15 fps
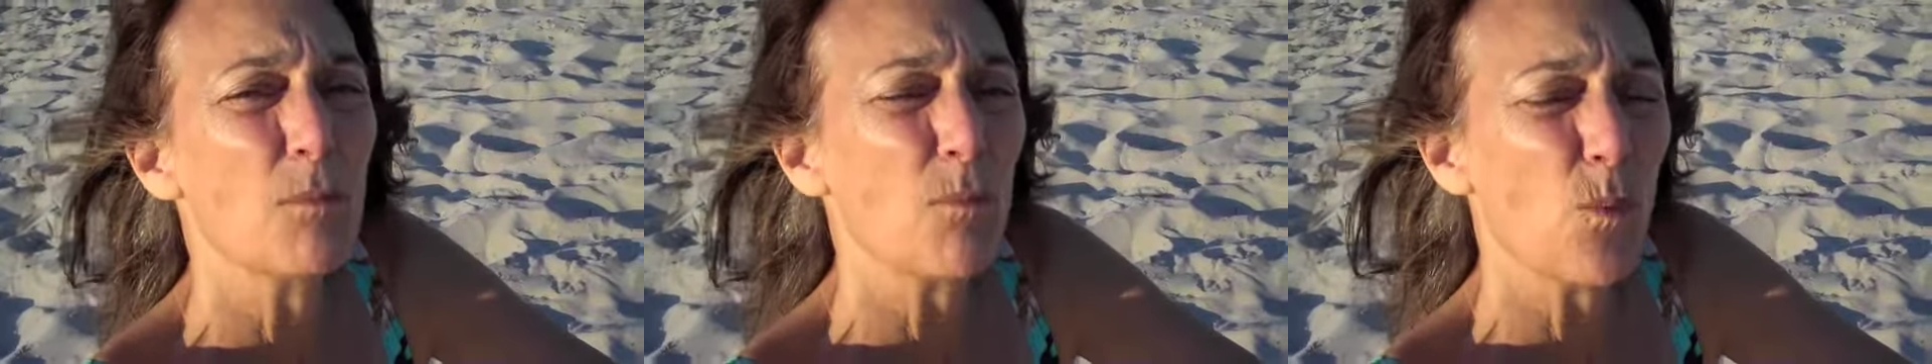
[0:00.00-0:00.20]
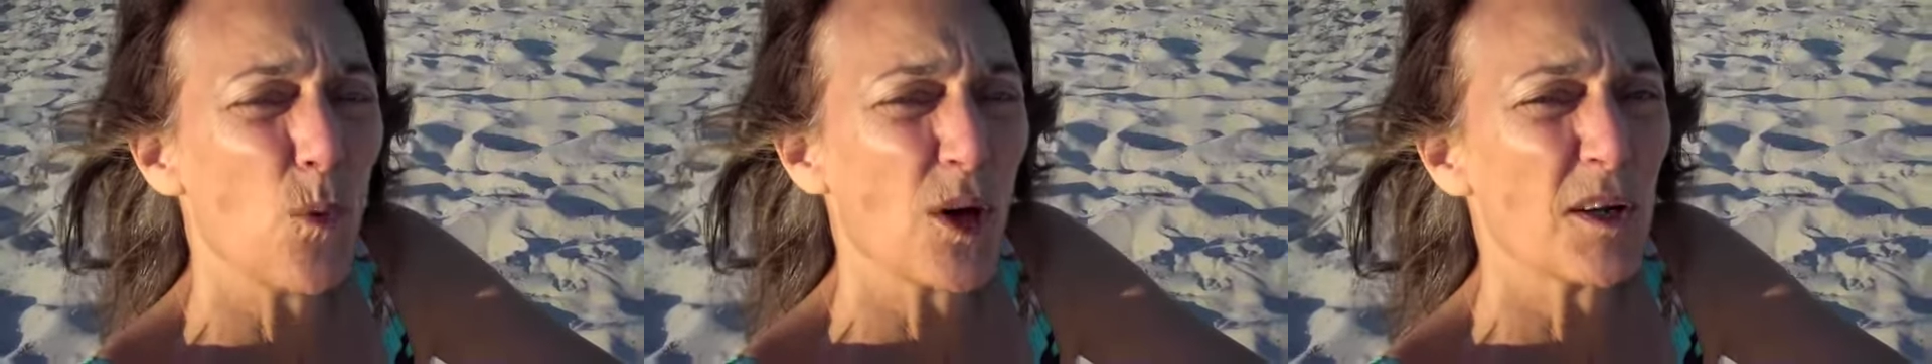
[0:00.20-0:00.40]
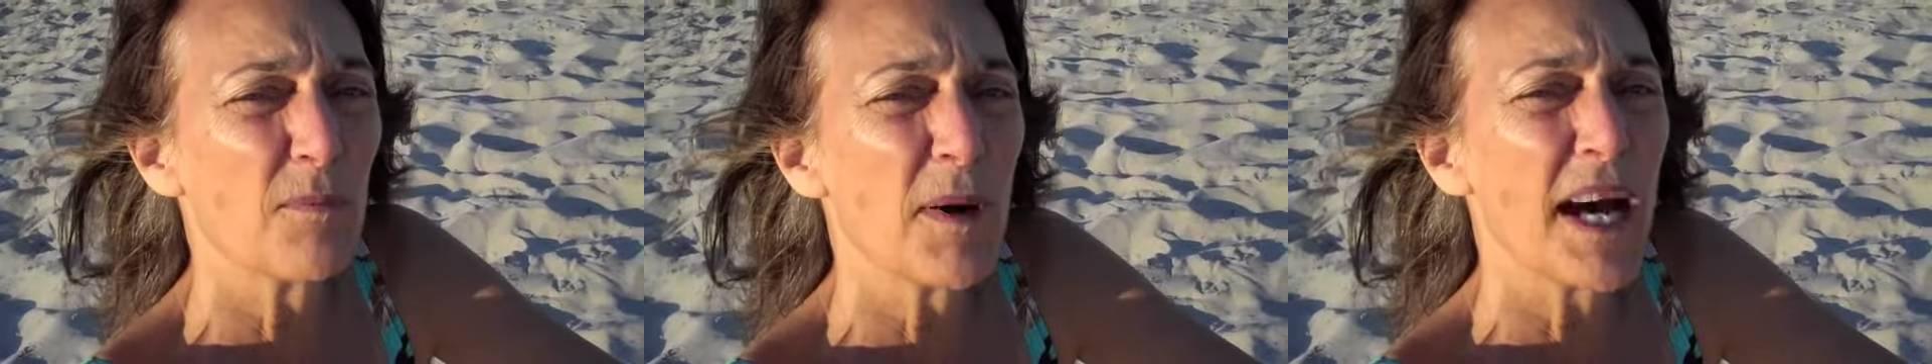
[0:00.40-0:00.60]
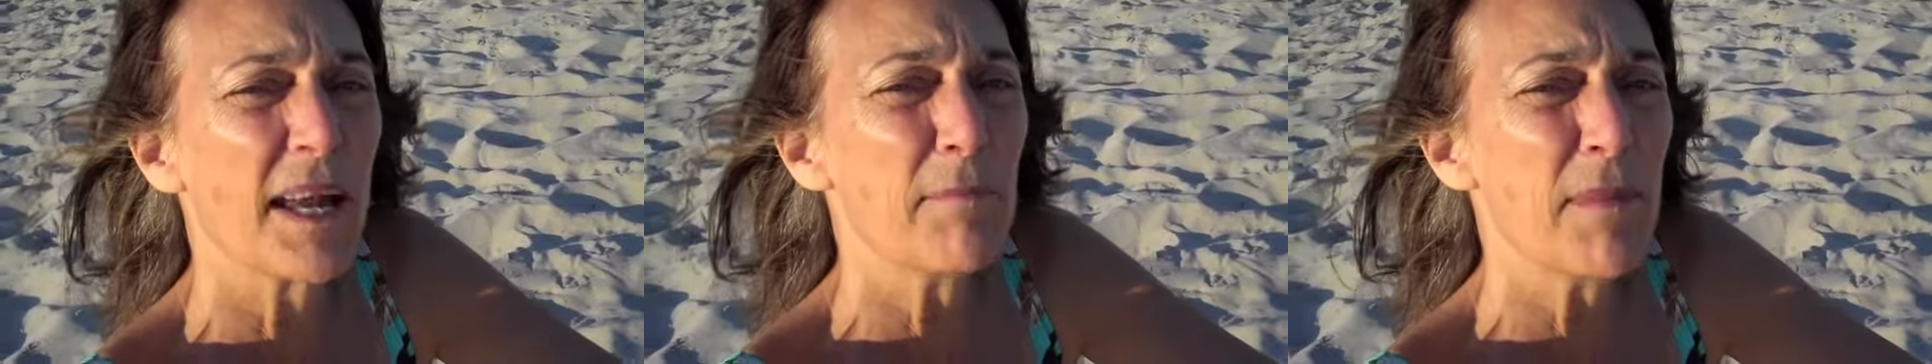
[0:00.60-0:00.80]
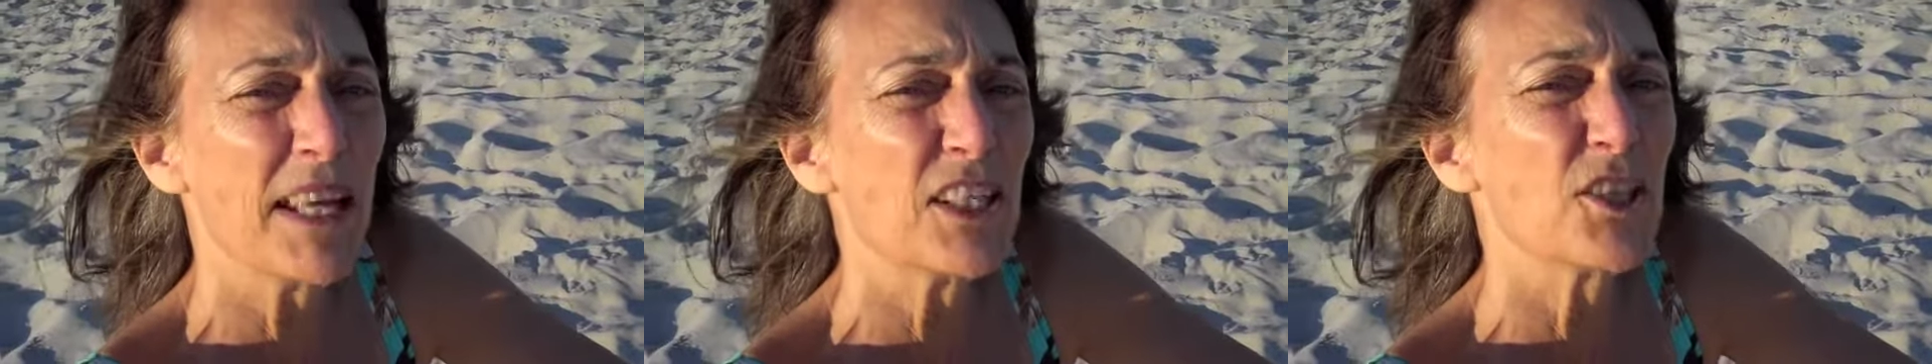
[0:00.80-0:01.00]
one of my
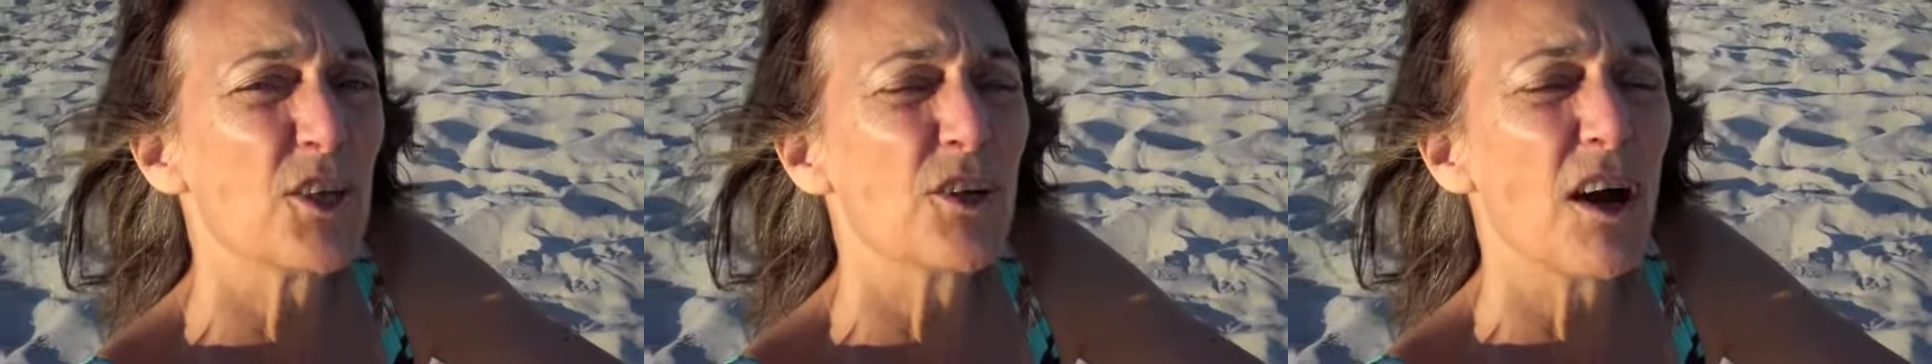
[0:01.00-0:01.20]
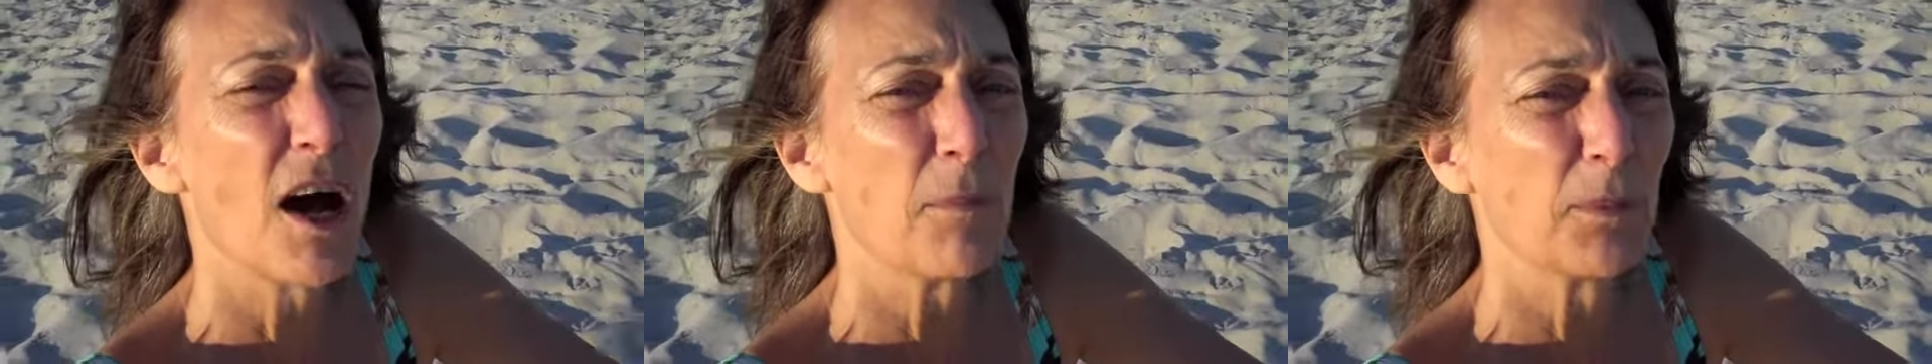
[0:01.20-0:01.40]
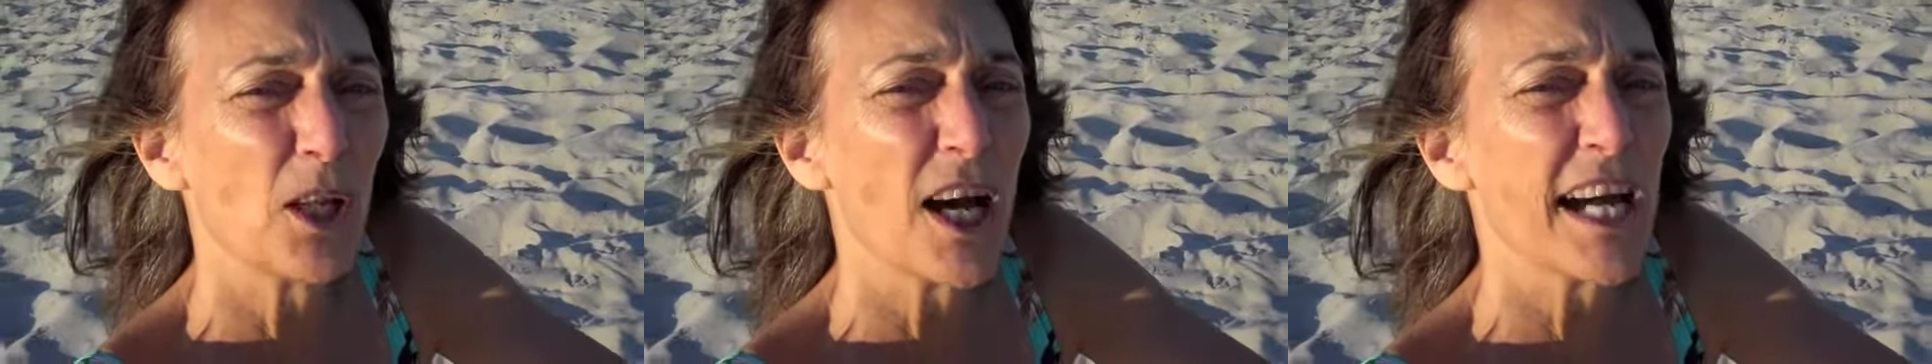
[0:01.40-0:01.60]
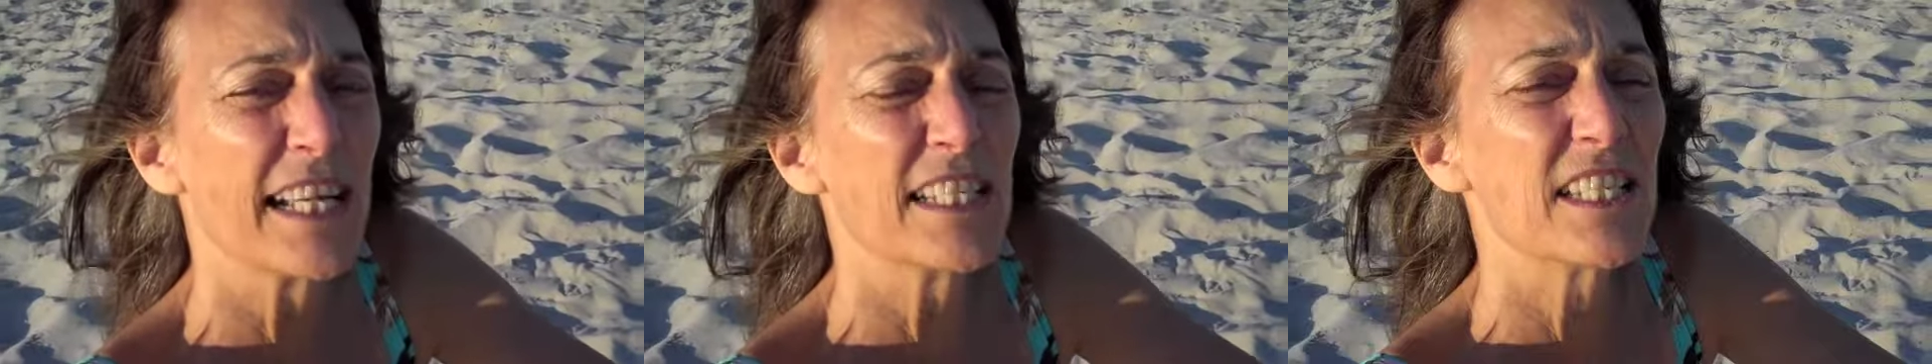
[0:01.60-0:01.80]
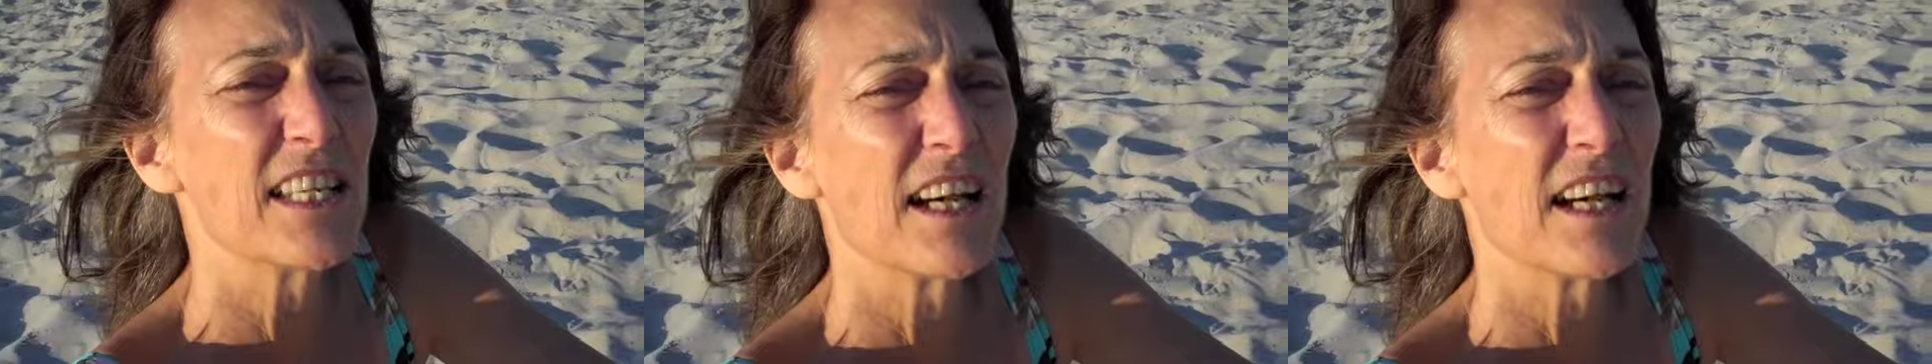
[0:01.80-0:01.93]
mentor uplines